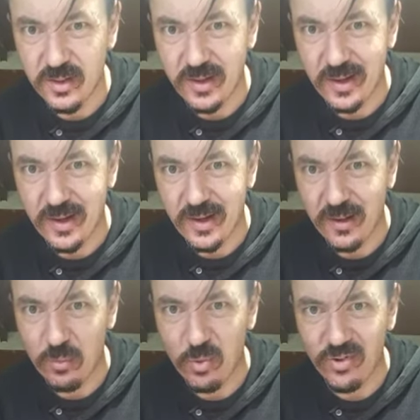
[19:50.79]

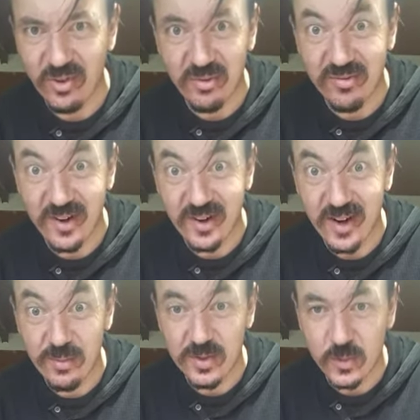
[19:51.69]
We'll see what fucking
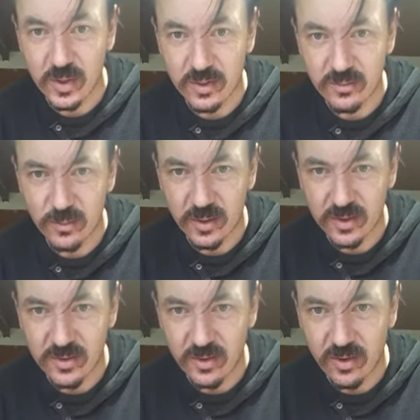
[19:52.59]
happens when I
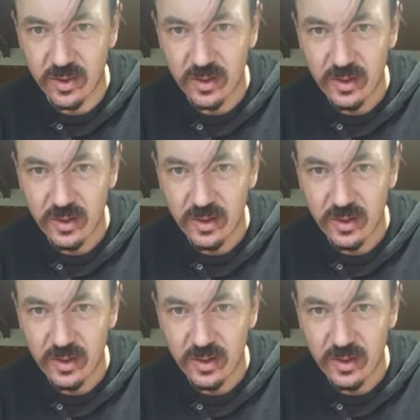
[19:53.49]
decide.